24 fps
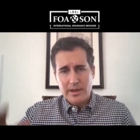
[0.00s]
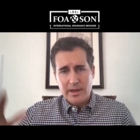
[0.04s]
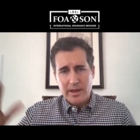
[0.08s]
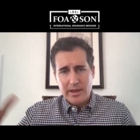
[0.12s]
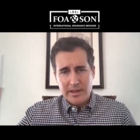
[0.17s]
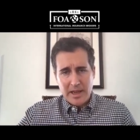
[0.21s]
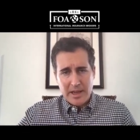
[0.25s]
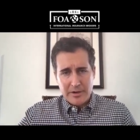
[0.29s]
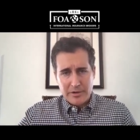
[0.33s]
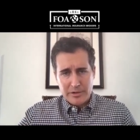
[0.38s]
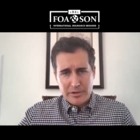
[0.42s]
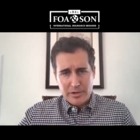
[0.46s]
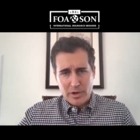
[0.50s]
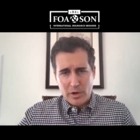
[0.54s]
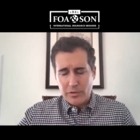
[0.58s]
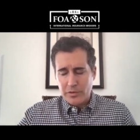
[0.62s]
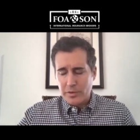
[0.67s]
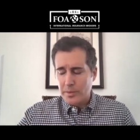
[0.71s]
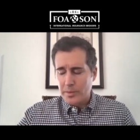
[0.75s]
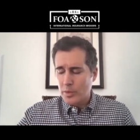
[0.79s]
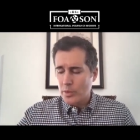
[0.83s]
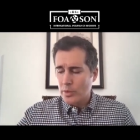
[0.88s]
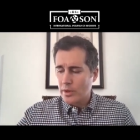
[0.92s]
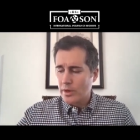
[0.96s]
containers
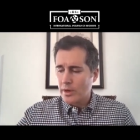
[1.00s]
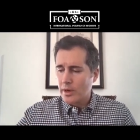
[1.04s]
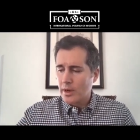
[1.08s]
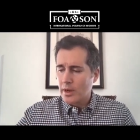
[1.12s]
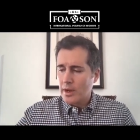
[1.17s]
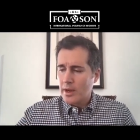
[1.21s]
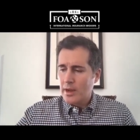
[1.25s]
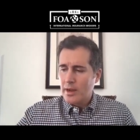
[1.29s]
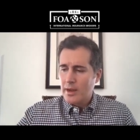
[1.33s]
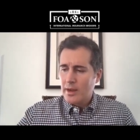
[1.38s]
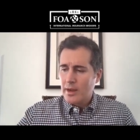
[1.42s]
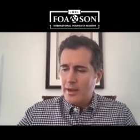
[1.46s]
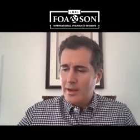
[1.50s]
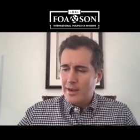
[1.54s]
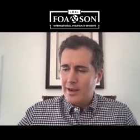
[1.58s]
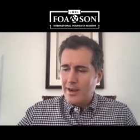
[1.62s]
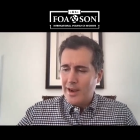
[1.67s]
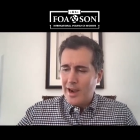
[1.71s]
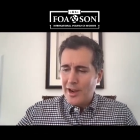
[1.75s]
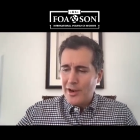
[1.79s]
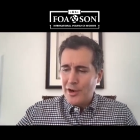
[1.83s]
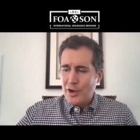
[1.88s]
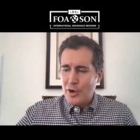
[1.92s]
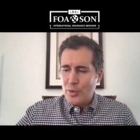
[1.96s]
overboard.
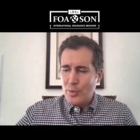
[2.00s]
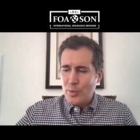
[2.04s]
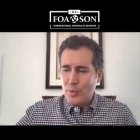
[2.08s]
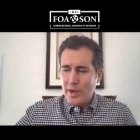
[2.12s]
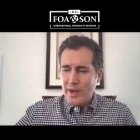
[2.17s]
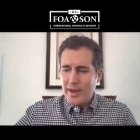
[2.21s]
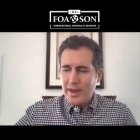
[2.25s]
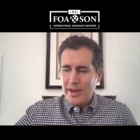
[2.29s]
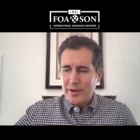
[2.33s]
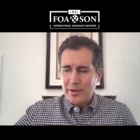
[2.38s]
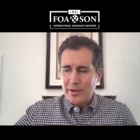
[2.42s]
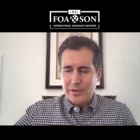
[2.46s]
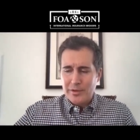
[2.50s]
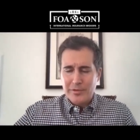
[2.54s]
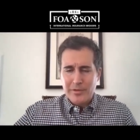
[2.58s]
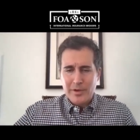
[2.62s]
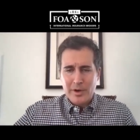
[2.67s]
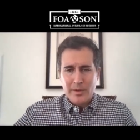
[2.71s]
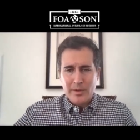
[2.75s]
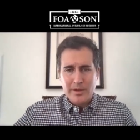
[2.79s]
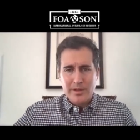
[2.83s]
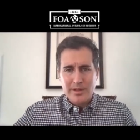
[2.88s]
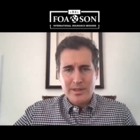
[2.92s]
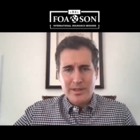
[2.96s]
I know we here at
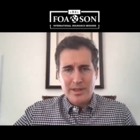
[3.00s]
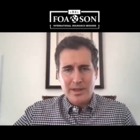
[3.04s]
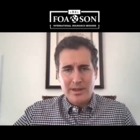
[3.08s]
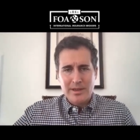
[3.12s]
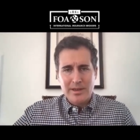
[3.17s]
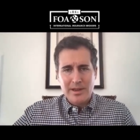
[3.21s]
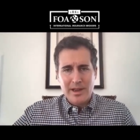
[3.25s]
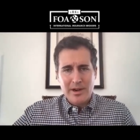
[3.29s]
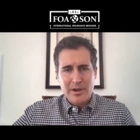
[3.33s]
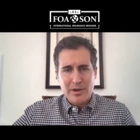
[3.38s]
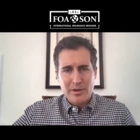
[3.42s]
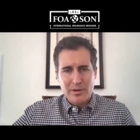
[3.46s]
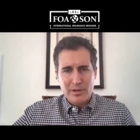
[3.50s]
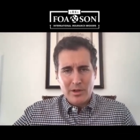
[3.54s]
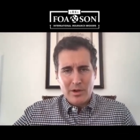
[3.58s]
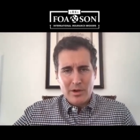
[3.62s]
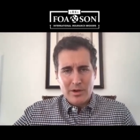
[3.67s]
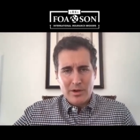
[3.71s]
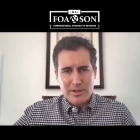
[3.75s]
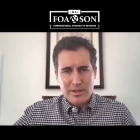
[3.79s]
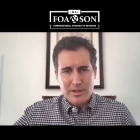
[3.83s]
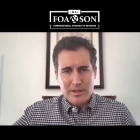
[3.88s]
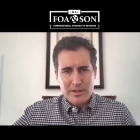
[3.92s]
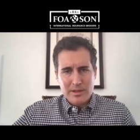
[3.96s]
FOA and Son and our
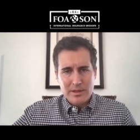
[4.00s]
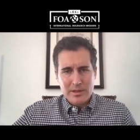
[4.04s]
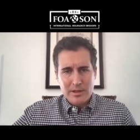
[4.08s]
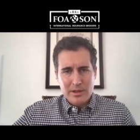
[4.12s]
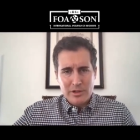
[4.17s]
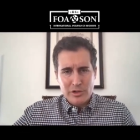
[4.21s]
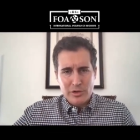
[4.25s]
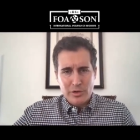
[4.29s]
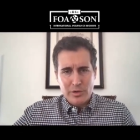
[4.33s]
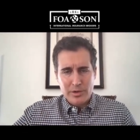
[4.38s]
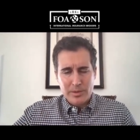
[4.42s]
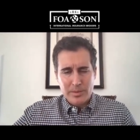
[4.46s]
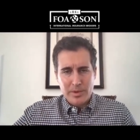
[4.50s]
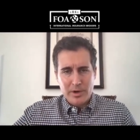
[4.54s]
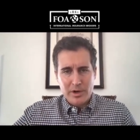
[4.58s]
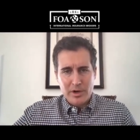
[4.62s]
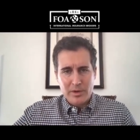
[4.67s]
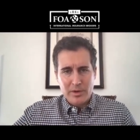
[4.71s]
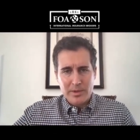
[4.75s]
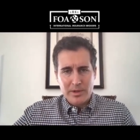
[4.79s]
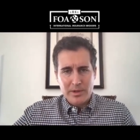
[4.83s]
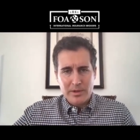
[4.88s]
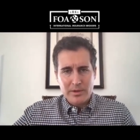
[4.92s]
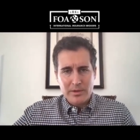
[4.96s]
loss control
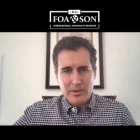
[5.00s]
department,